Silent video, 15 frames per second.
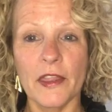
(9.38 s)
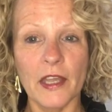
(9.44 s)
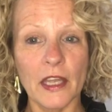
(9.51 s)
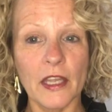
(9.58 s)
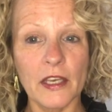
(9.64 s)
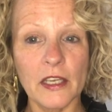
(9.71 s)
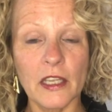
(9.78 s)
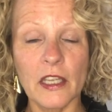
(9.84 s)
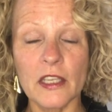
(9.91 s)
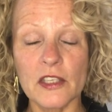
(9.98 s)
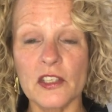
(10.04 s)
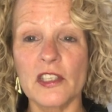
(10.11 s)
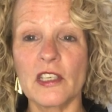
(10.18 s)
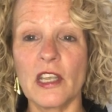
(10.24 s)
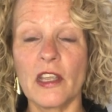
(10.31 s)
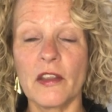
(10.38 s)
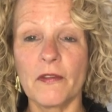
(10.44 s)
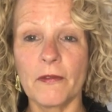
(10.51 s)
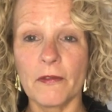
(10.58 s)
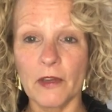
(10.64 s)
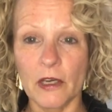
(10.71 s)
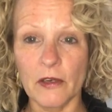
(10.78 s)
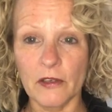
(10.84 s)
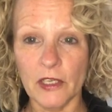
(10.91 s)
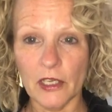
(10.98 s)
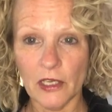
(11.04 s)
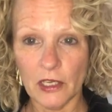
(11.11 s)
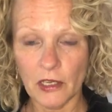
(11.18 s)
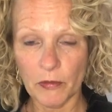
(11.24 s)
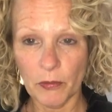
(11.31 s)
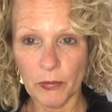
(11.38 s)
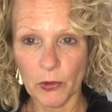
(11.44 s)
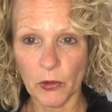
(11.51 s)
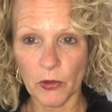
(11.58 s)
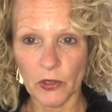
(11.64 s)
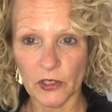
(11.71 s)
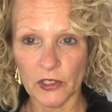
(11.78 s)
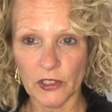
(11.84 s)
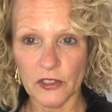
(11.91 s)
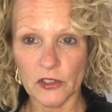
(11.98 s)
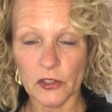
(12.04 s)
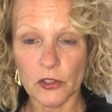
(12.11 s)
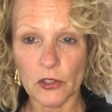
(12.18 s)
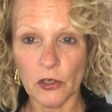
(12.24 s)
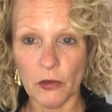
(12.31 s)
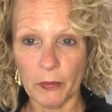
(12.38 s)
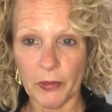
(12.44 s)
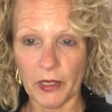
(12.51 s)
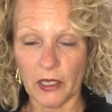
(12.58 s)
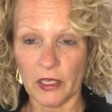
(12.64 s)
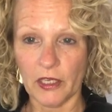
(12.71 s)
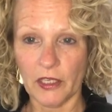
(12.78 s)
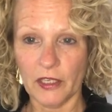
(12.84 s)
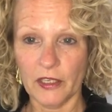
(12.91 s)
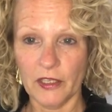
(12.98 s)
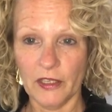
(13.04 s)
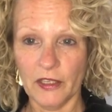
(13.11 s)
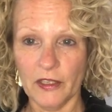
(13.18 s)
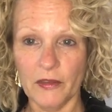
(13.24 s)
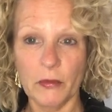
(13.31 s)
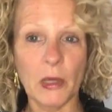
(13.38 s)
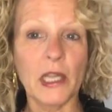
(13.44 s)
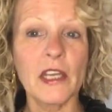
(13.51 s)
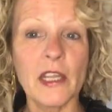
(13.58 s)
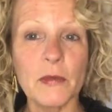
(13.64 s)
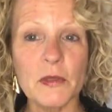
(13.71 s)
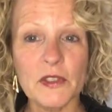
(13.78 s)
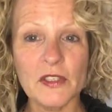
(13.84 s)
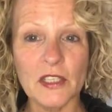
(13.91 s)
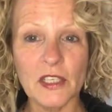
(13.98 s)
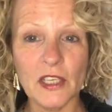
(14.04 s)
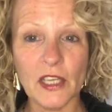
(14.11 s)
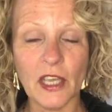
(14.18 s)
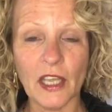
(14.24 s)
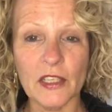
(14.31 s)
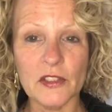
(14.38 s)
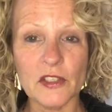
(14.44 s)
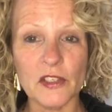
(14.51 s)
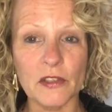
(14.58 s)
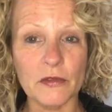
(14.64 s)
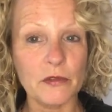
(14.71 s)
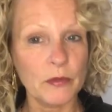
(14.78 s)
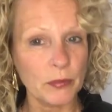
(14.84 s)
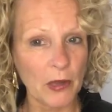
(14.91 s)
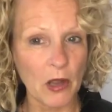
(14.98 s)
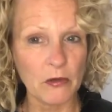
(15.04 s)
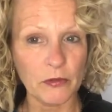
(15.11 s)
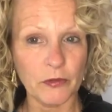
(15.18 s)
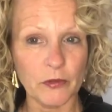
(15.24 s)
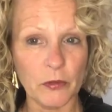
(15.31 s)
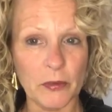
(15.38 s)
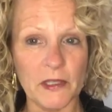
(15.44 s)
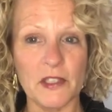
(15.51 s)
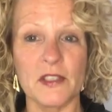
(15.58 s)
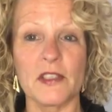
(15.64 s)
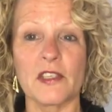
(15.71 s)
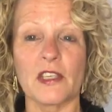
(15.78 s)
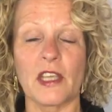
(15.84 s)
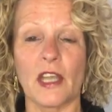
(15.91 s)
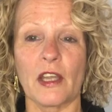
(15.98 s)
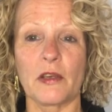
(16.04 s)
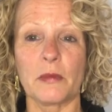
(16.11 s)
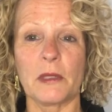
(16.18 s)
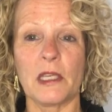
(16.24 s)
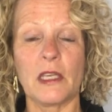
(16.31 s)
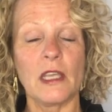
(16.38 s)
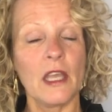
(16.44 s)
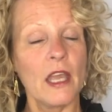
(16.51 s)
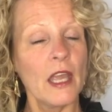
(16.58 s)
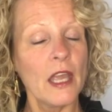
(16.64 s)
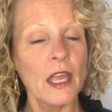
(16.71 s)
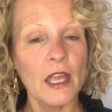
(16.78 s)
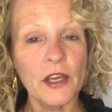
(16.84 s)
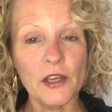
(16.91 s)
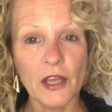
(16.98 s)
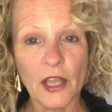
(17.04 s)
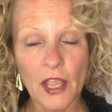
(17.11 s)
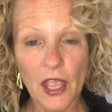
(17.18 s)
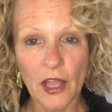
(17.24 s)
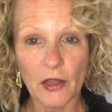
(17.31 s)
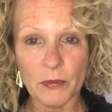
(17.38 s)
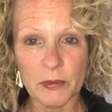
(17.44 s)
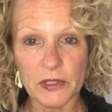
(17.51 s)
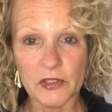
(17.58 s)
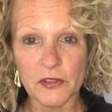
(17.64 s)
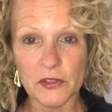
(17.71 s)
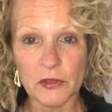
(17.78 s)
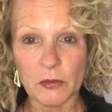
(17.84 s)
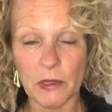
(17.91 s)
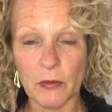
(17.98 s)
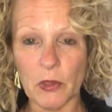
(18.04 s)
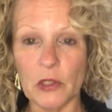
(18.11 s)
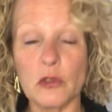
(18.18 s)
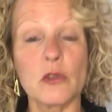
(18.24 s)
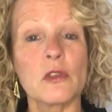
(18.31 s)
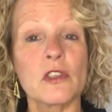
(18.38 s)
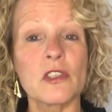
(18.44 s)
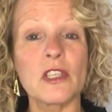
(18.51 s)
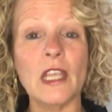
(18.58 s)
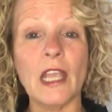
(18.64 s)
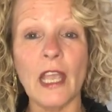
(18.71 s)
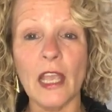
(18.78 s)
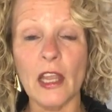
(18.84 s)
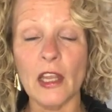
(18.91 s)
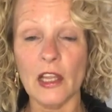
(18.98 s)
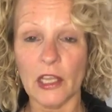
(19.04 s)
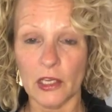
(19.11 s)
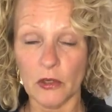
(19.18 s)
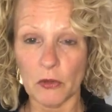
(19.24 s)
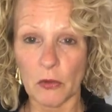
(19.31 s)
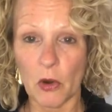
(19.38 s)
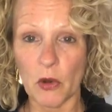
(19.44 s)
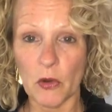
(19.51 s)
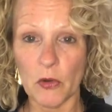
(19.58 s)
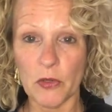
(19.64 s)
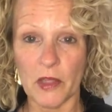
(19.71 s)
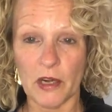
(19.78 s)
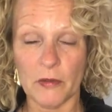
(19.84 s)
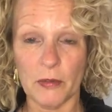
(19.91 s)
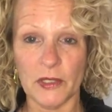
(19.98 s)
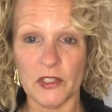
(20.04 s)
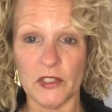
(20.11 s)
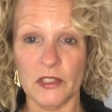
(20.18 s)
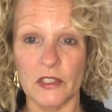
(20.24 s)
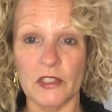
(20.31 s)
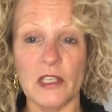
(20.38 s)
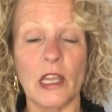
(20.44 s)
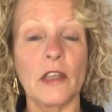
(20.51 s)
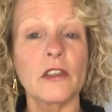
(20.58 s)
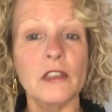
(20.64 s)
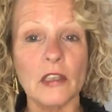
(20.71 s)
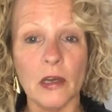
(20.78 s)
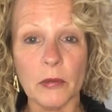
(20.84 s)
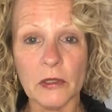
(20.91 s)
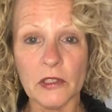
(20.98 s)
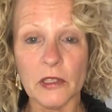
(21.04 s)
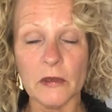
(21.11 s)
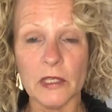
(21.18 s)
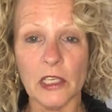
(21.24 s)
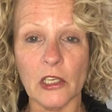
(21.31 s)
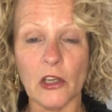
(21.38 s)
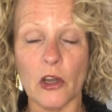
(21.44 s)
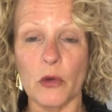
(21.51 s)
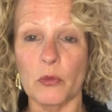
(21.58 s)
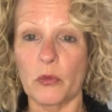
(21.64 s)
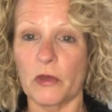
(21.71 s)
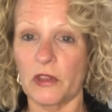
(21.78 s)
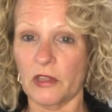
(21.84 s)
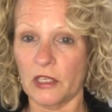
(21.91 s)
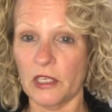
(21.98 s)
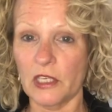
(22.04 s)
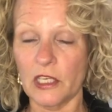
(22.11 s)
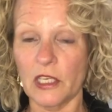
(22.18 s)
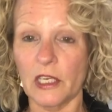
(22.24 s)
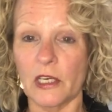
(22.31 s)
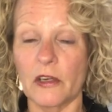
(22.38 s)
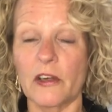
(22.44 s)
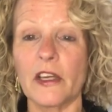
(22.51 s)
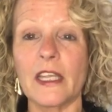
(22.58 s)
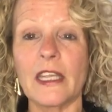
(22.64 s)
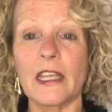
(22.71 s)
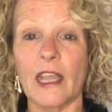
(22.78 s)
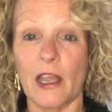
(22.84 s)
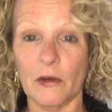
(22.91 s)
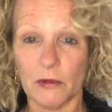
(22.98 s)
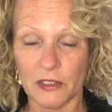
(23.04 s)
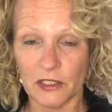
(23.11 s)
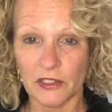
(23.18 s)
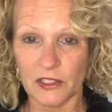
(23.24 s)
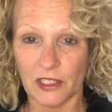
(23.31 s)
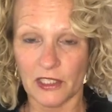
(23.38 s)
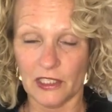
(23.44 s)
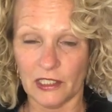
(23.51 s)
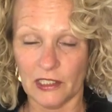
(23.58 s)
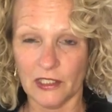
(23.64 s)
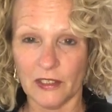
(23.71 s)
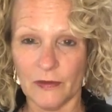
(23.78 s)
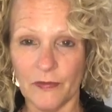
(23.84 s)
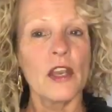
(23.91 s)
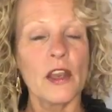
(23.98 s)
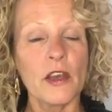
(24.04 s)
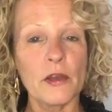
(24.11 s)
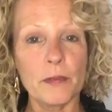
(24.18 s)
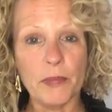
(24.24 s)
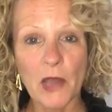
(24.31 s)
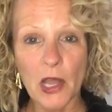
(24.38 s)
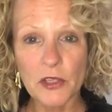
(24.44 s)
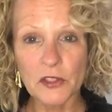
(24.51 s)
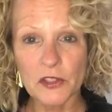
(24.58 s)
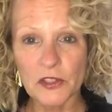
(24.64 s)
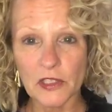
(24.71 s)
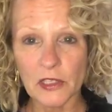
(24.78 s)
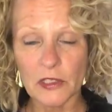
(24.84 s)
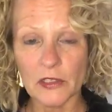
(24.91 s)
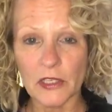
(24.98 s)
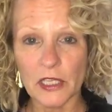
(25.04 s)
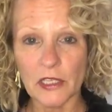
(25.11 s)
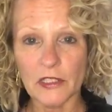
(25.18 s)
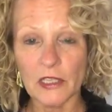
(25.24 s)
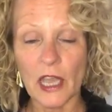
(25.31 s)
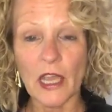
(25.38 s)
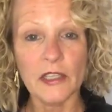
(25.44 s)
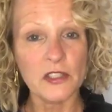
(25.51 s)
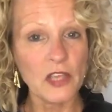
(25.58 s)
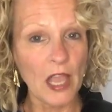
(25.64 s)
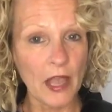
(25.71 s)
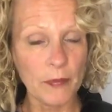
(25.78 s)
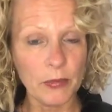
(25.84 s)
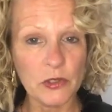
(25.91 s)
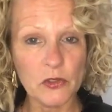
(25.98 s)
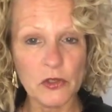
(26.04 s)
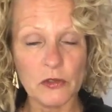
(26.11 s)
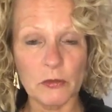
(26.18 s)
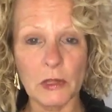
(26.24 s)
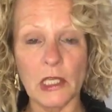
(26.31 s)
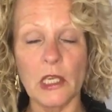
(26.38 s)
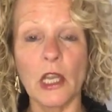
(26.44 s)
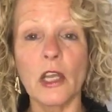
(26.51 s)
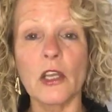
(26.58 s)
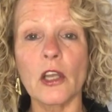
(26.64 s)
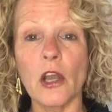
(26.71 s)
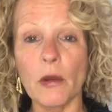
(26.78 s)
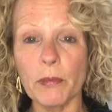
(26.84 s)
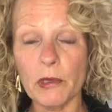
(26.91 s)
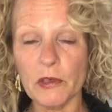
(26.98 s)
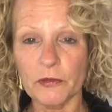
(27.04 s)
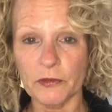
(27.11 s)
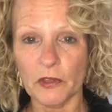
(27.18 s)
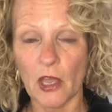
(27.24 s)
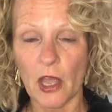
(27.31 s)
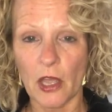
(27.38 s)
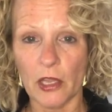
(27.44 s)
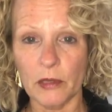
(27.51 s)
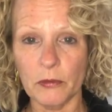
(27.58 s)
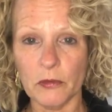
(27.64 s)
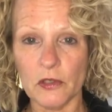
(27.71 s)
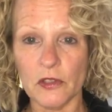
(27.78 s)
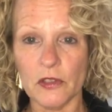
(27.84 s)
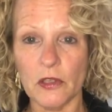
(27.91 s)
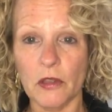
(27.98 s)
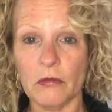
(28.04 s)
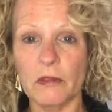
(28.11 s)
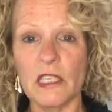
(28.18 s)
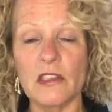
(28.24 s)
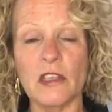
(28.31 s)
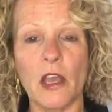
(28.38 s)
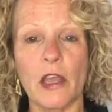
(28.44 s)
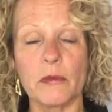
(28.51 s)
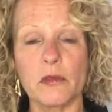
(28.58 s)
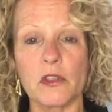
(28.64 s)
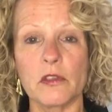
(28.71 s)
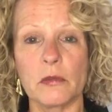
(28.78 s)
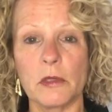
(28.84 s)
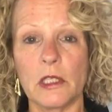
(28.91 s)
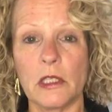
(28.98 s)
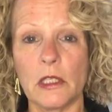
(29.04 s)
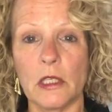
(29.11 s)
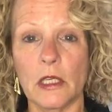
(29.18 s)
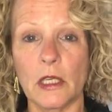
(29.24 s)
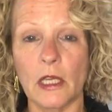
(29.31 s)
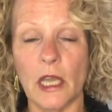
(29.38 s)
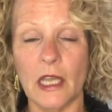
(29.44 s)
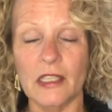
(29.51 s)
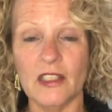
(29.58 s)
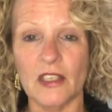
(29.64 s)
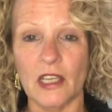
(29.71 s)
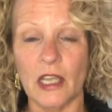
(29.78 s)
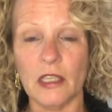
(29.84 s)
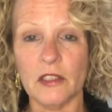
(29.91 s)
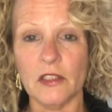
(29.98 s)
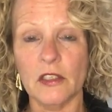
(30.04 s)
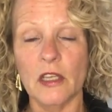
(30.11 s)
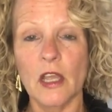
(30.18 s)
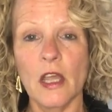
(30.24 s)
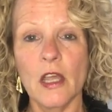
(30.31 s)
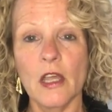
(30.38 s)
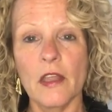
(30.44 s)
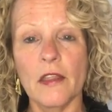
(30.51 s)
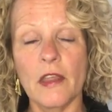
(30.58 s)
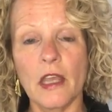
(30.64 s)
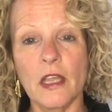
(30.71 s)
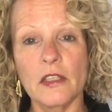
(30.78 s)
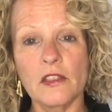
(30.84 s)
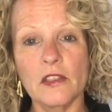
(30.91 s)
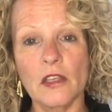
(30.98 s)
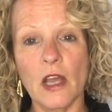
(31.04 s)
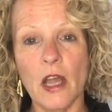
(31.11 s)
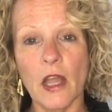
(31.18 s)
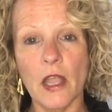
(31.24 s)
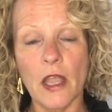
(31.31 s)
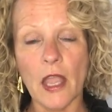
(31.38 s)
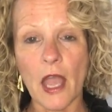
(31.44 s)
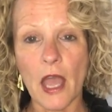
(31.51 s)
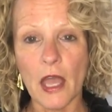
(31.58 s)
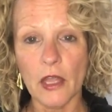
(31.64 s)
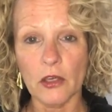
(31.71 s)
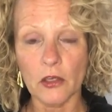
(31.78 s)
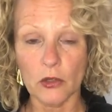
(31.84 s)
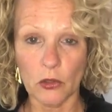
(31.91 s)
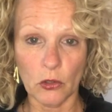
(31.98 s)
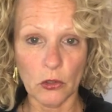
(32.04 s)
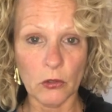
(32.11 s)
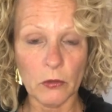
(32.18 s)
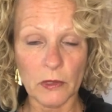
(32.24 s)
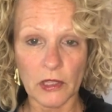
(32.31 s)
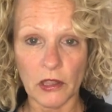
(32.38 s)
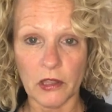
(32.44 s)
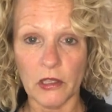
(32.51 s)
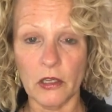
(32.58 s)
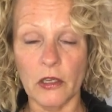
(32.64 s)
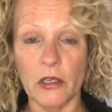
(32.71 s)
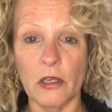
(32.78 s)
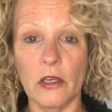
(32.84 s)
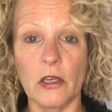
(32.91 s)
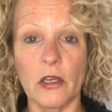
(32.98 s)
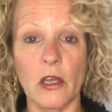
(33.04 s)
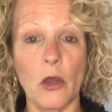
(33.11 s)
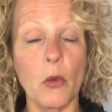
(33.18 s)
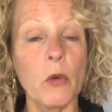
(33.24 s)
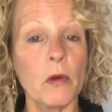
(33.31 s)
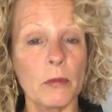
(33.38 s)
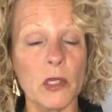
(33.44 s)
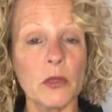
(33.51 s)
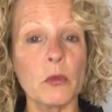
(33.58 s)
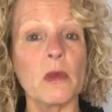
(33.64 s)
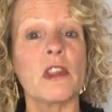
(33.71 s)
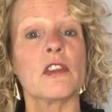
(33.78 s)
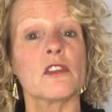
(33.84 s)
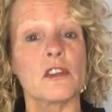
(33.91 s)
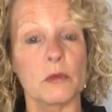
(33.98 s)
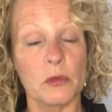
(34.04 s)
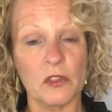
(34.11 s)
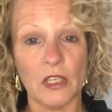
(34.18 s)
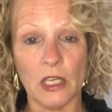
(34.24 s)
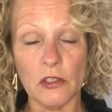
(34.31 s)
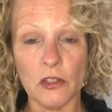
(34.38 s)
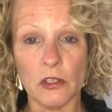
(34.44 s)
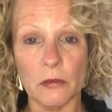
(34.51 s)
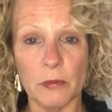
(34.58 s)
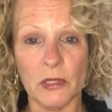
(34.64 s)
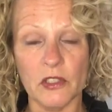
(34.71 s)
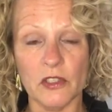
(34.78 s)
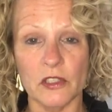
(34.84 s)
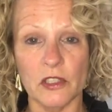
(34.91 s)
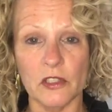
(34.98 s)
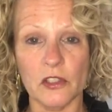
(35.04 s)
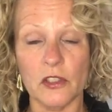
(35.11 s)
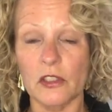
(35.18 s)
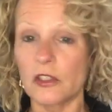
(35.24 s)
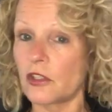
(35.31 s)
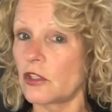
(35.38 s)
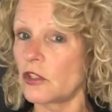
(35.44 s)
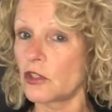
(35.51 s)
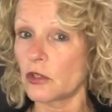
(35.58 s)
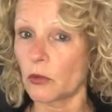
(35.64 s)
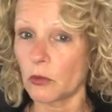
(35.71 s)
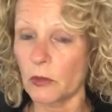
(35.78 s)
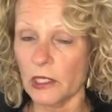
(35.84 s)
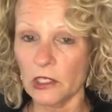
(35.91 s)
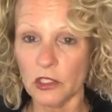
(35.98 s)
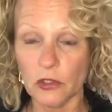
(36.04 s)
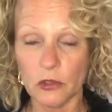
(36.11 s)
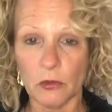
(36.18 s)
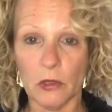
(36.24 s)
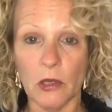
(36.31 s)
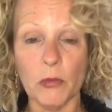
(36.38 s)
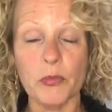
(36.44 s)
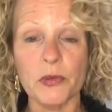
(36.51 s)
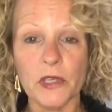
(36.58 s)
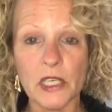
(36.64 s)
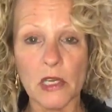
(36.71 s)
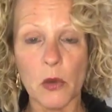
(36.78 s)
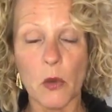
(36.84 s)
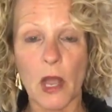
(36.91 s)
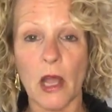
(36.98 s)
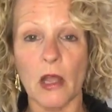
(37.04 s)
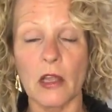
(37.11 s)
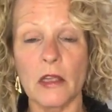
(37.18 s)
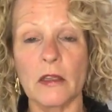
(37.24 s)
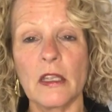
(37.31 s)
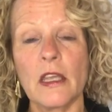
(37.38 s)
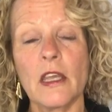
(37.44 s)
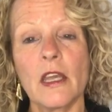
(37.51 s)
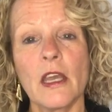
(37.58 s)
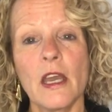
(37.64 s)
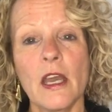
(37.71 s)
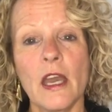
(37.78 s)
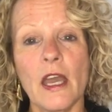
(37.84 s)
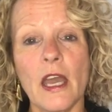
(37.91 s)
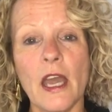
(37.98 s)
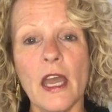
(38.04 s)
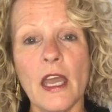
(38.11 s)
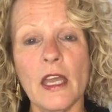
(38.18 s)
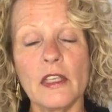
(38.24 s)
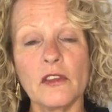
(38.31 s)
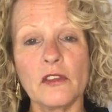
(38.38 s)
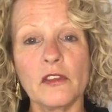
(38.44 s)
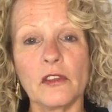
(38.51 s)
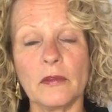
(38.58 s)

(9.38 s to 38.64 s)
That is a very important topic. My name is Tineke Rensen from Powerful Business Academy and I help businesswomen to scale and grow their business and double their income within a year, guaranteed. Now the past year it has happened to me a couple of times three times to be uh, exact, that I had a call with uh, a woman with a substantial business. She's already doing pretty well. And